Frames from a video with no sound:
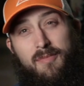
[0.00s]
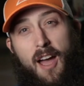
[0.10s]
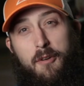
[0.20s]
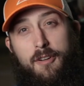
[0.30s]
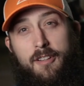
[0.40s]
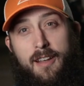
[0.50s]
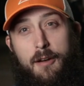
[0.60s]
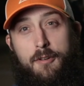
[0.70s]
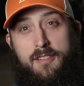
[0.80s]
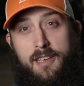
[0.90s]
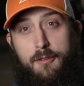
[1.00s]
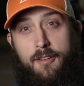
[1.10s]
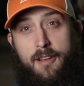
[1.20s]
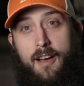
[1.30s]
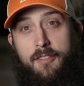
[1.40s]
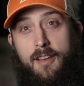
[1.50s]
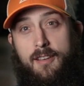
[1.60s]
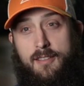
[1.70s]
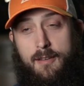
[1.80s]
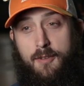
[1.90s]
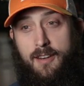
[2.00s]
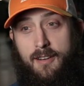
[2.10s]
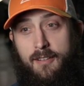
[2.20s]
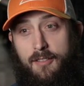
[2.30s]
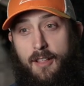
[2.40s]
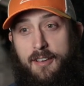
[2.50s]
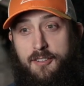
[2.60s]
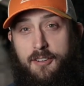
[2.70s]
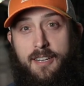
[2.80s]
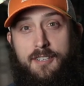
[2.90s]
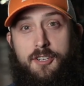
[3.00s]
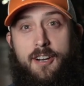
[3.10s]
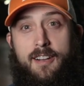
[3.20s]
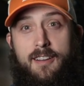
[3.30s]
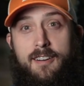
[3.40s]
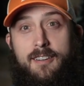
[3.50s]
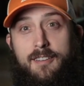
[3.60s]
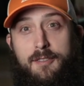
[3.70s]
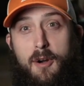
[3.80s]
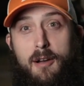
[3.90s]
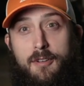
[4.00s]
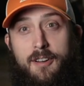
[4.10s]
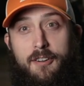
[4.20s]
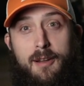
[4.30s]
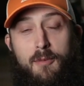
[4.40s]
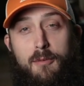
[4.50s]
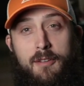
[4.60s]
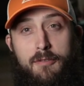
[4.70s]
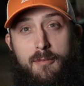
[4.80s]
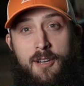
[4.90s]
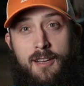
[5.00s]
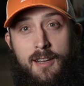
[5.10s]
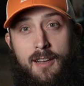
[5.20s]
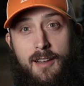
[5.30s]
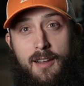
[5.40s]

Not really. I wouldn't say really on the ice. I mean, last year getting traded here is probably a great moment for me.